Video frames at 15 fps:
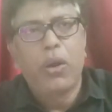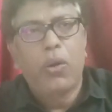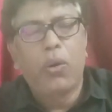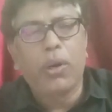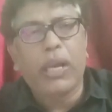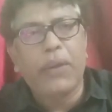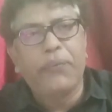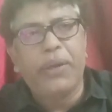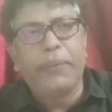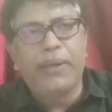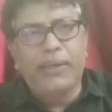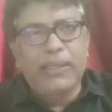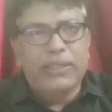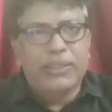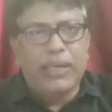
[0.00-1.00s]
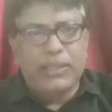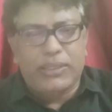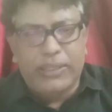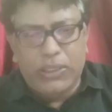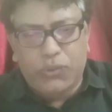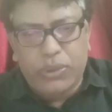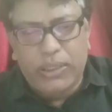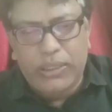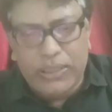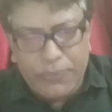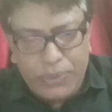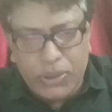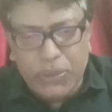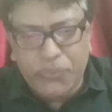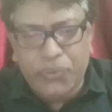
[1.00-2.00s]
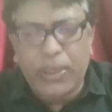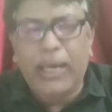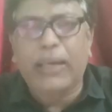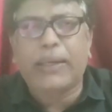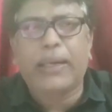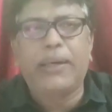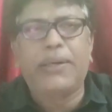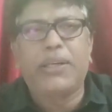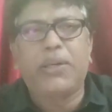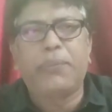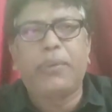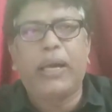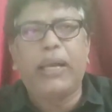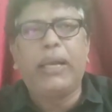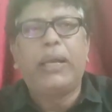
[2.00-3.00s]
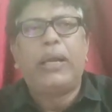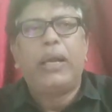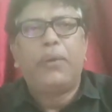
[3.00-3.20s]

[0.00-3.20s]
Okay, we will discuss this one. It's a beautiful article written by,